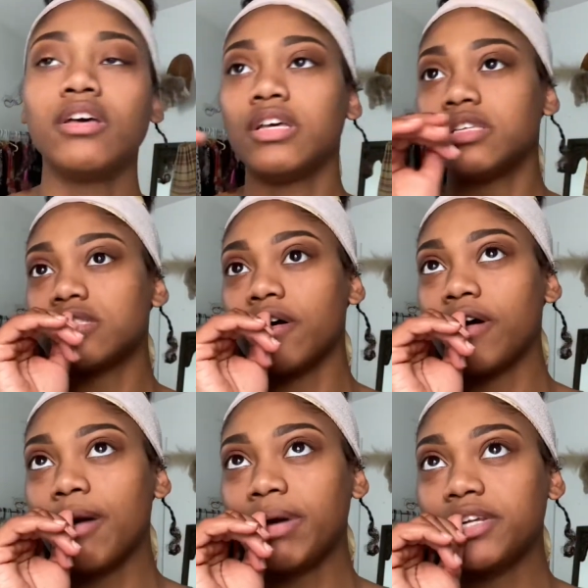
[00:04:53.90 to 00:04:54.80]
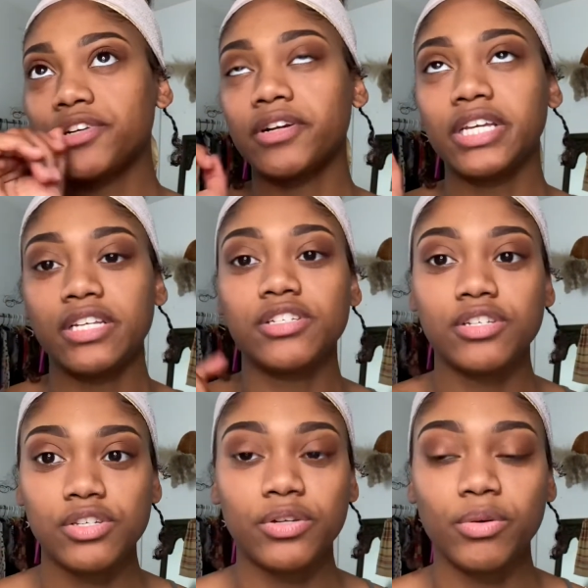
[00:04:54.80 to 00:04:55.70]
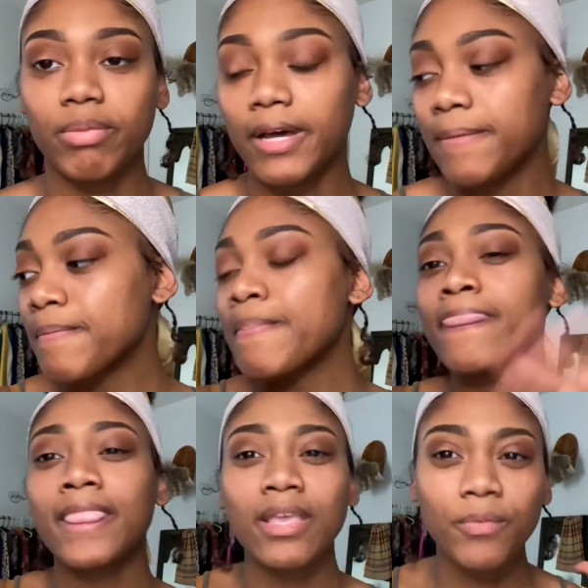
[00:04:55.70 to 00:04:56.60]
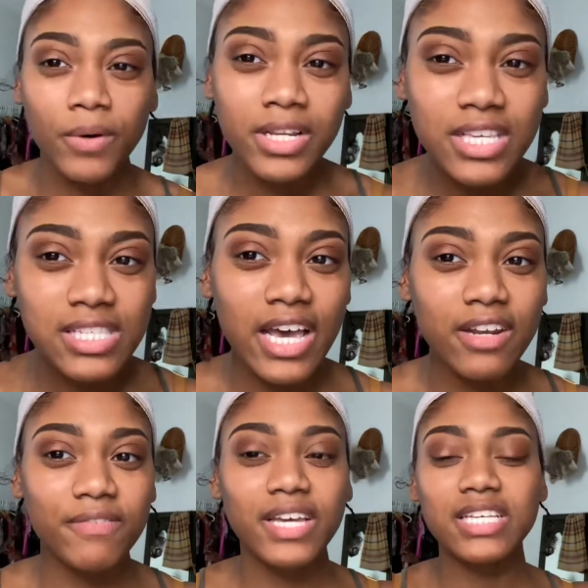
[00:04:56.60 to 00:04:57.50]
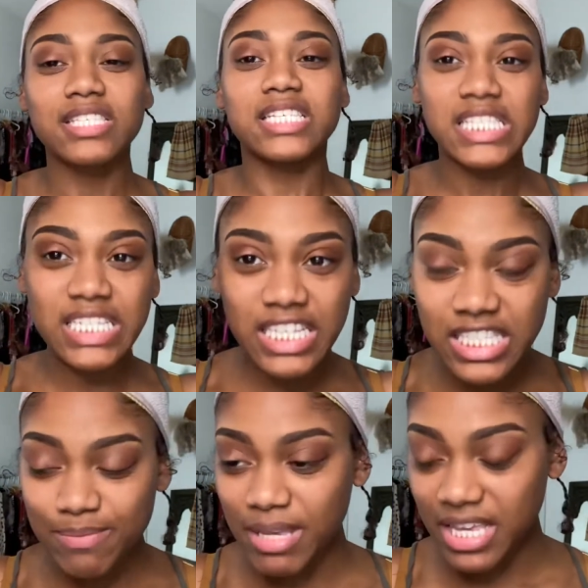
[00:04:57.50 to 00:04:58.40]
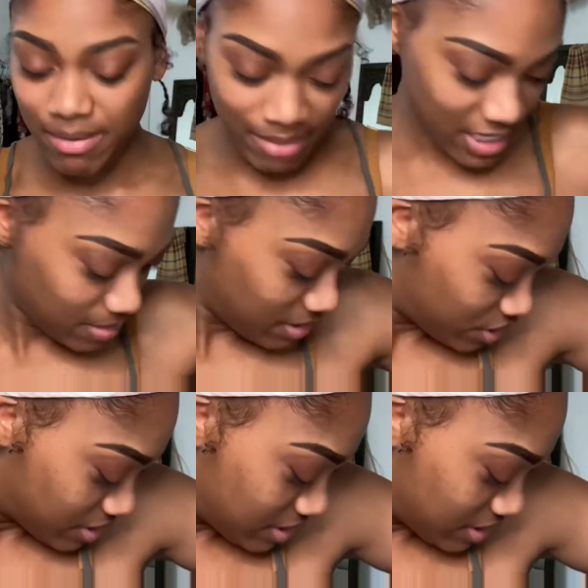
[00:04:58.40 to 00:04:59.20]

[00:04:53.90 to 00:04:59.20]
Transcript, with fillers: So I might turn it into two, but one of the side effects is it, it's ma it makes me just